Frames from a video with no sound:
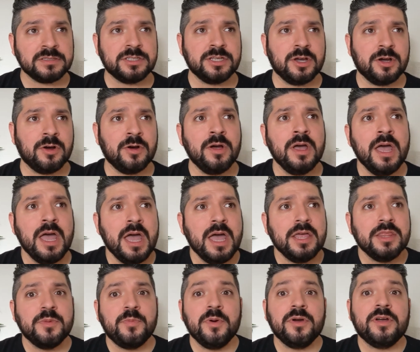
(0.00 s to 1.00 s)
So
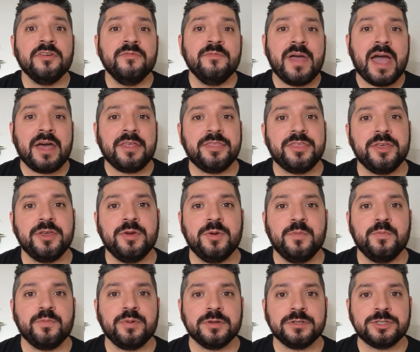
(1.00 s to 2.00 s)
the book of
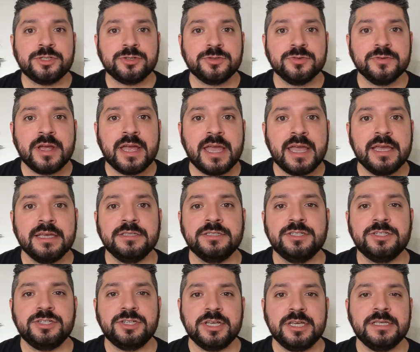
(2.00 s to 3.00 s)
Matthew
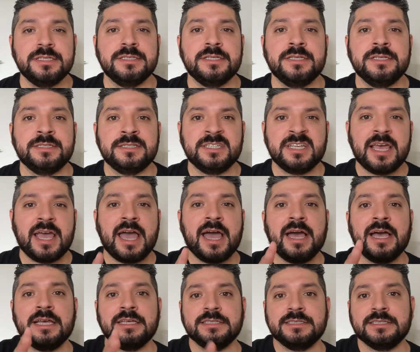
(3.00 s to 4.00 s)
portrays Jesus
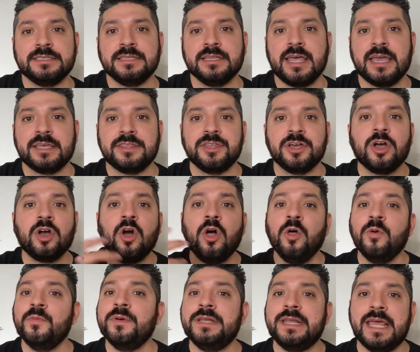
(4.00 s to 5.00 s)
as like the
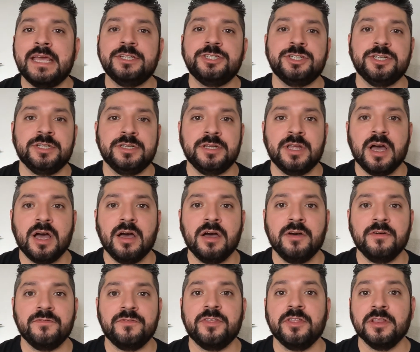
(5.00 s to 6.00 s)
culmination
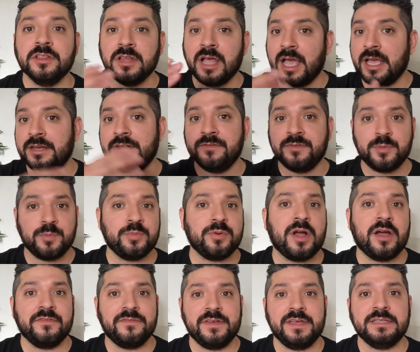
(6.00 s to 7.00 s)
of the line of the
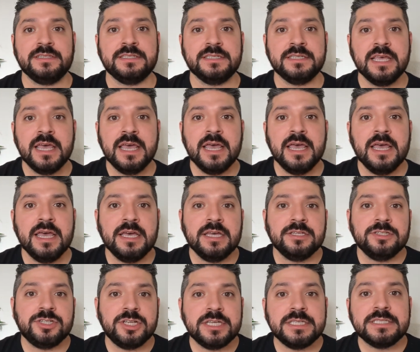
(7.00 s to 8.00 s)
prophets.
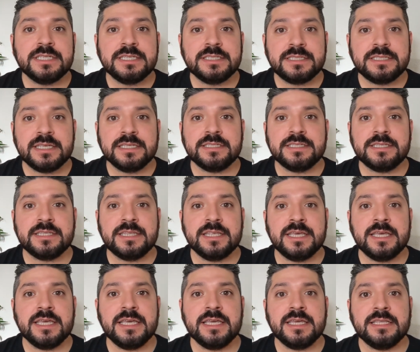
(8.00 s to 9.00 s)
Jesus is
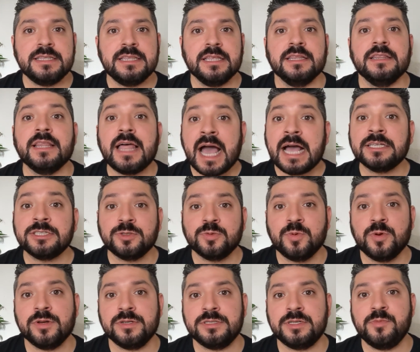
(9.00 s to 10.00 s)
the, the
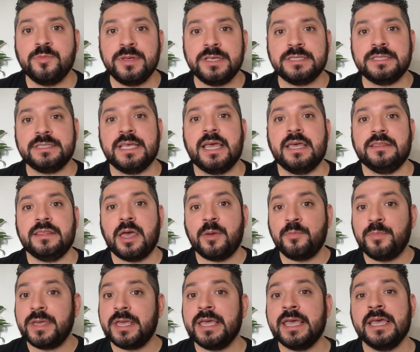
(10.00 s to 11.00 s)
last word to be said
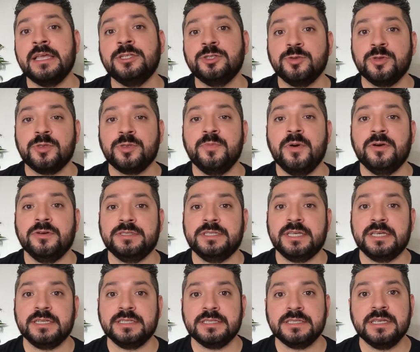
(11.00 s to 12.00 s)
that begins with
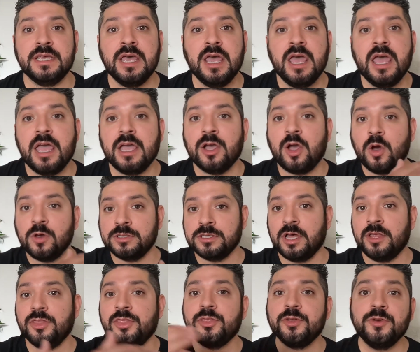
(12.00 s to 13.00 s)
Moses and goes
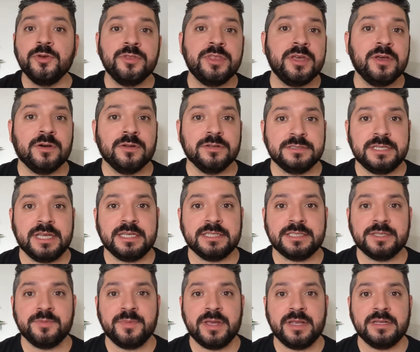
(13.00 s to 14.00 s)
on through the Old
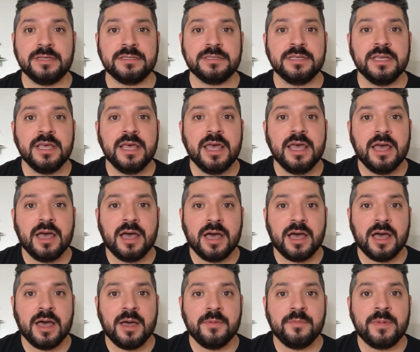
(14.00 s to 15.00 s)
Testament.
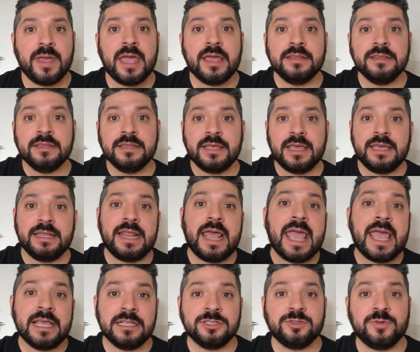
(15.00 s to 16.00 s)
Um, and it
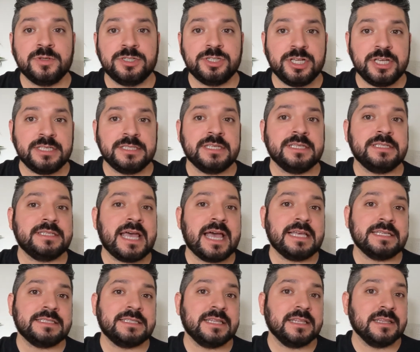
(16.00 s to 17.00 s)
ends with Jesus
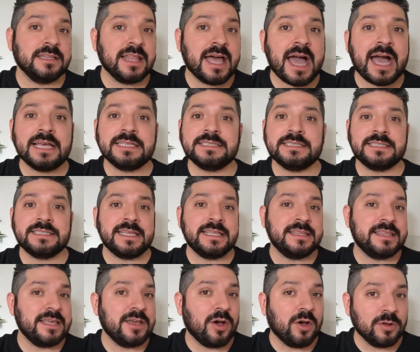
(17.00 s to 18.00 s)
as the last,
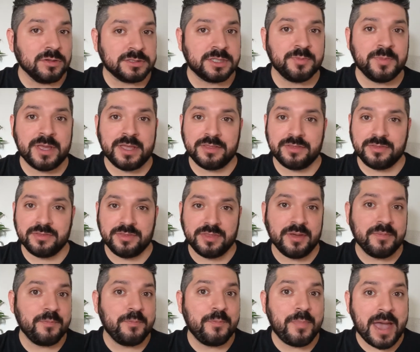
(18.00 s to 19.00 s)
the ultimate,
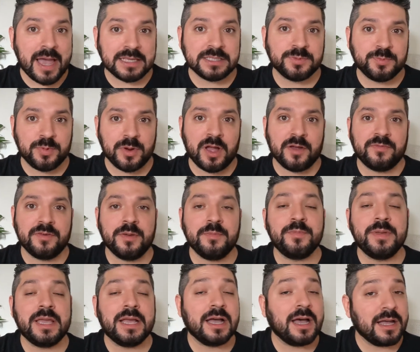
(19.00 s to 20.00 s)
the best
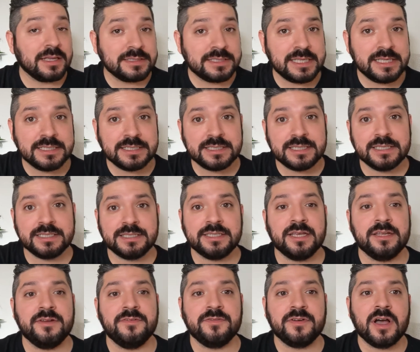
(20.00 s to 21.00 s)
prophet, because he's the
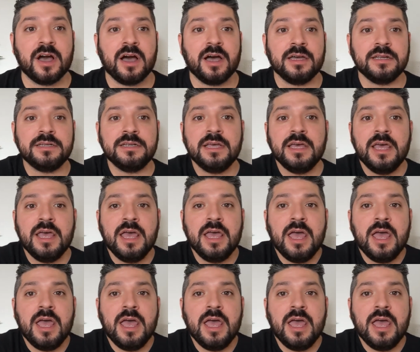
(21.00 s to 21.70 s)
Son of God.